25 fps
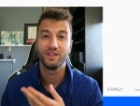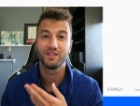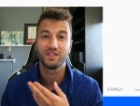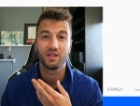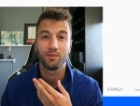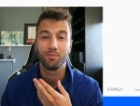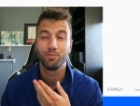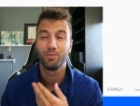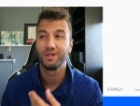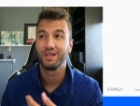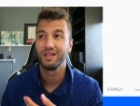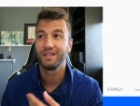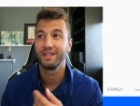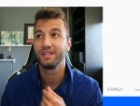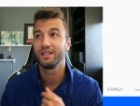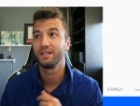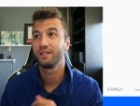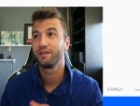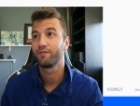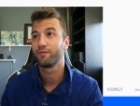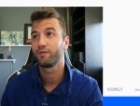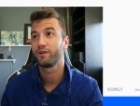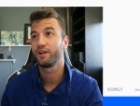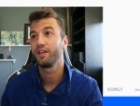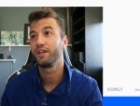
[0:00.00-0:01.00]
It's
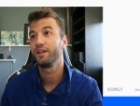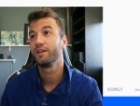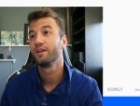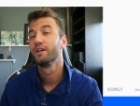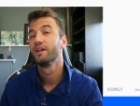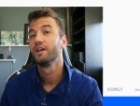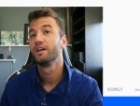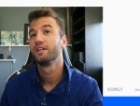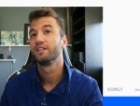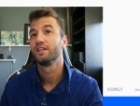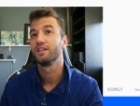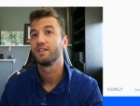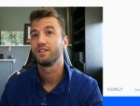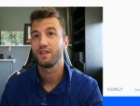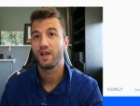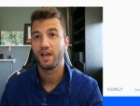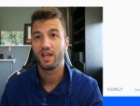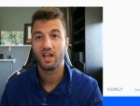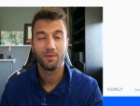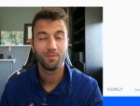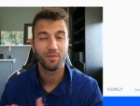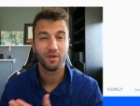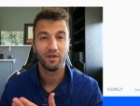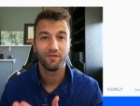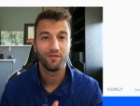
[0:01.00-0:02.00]
completely free to
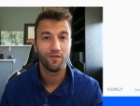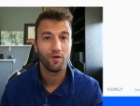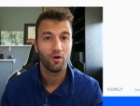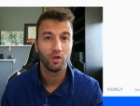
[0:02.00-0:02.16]
sign up and